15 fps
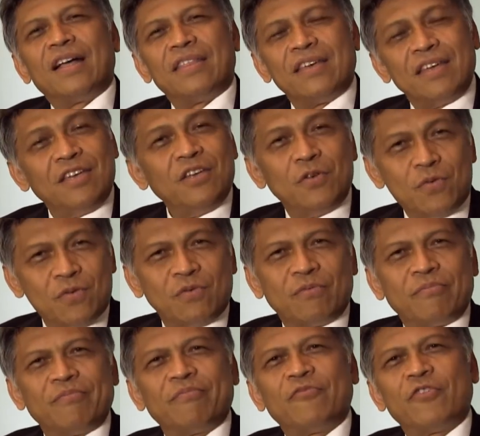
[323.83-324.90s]
The EU,
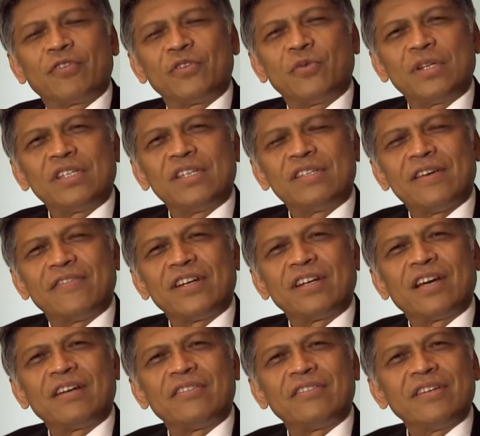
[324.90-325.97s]
for
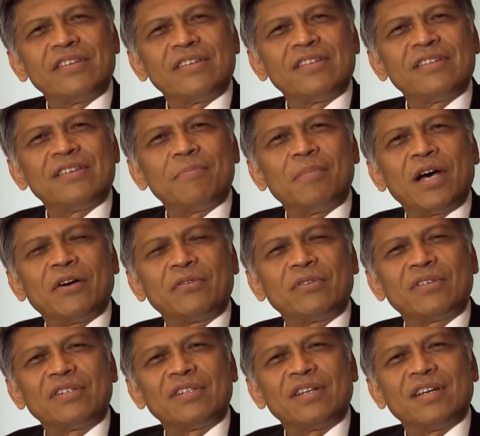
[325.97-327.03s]
27 countries, is
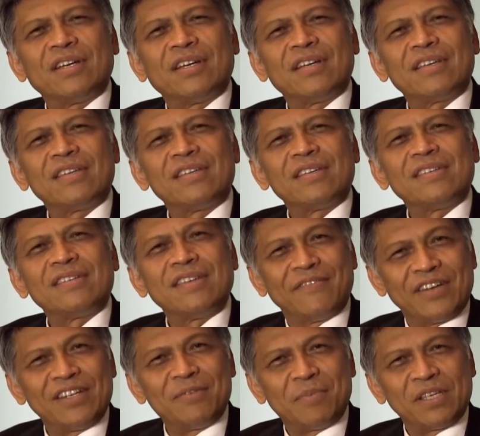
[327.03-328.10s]
about
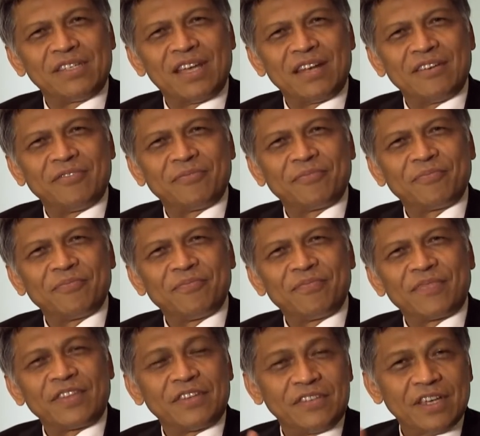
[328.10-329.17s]
70%,
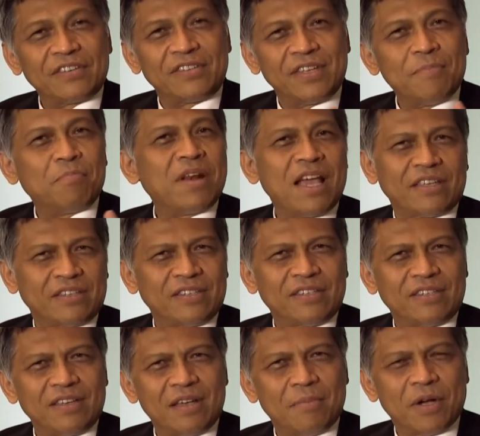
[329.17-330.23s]
60
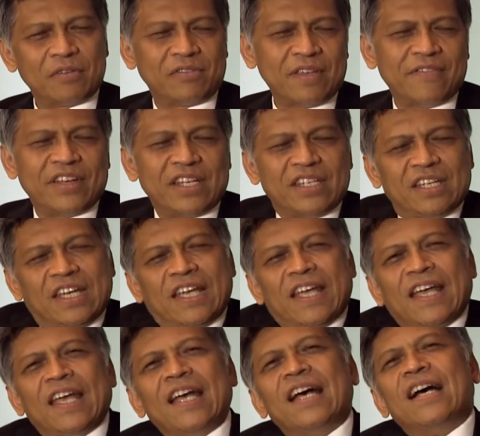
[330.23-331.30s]
plus, about 70.
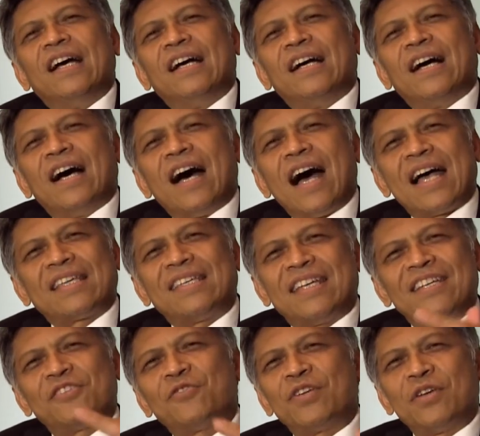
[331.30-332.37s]

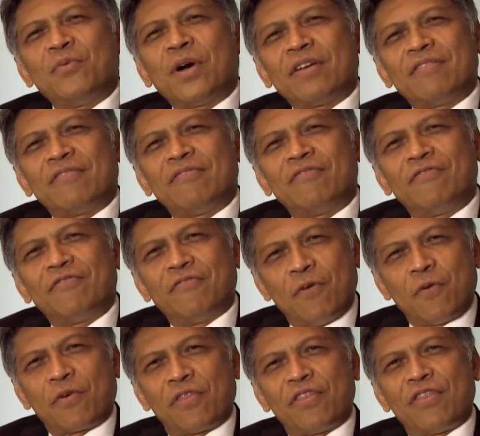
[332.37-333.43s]
ASEAN is only
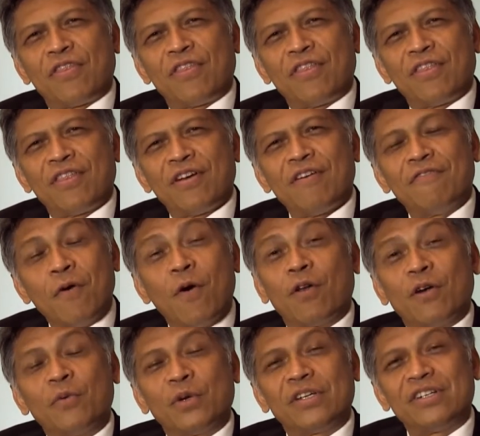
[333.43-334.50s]
1/4 of
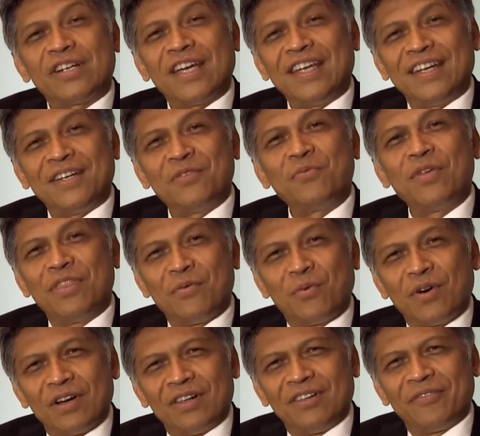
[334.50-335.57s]
all our trade with the
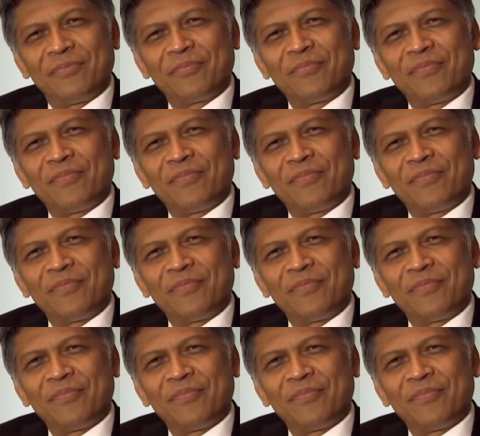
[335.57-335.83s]
world.